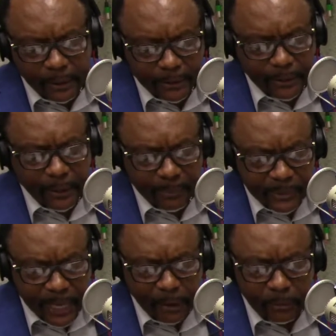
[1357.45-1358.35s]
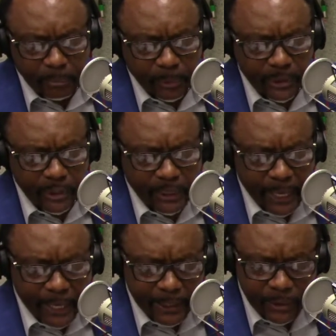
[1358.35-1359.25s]
comes out, puts in
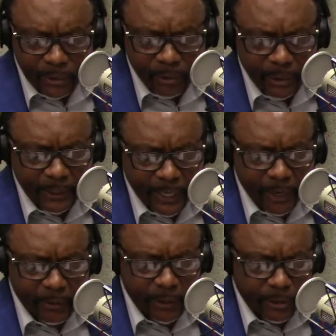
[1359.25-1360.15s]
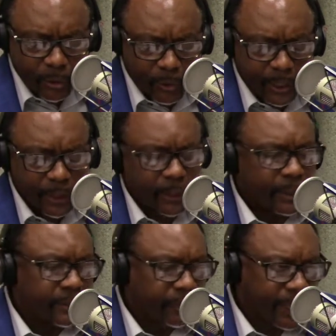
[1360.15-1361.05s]
the AC unit. Gary is quick.
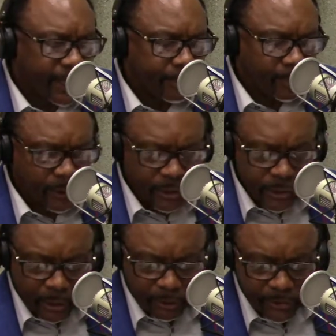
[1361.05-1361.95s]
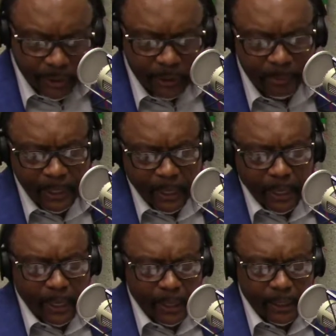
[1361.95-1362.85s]
He's reliable. He shows up,
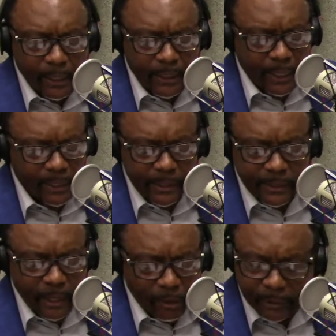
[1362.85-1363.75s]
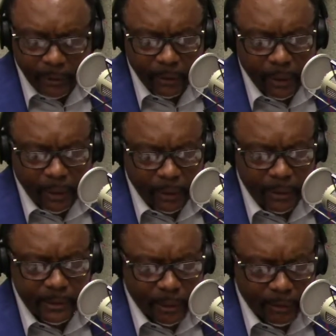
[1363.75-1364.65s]
and he just own it.
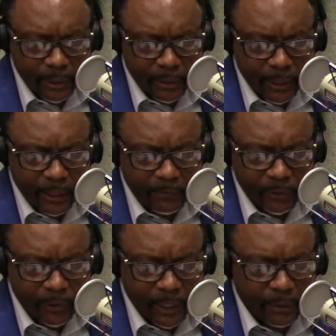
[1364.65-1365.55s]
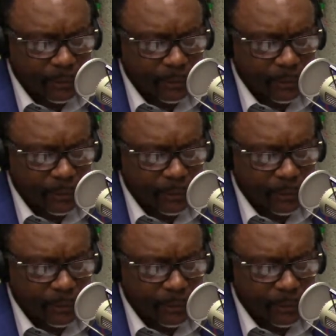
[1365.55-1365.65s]
He's own it. If you need to